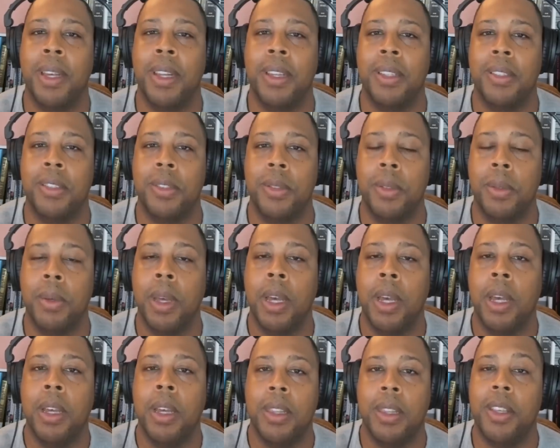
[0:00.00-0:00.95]
get into
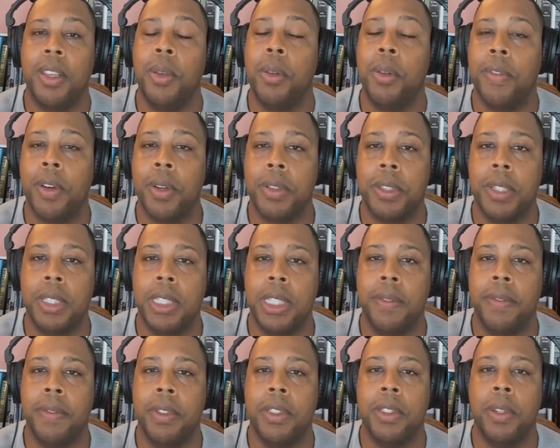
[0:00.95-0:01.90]
the universities even.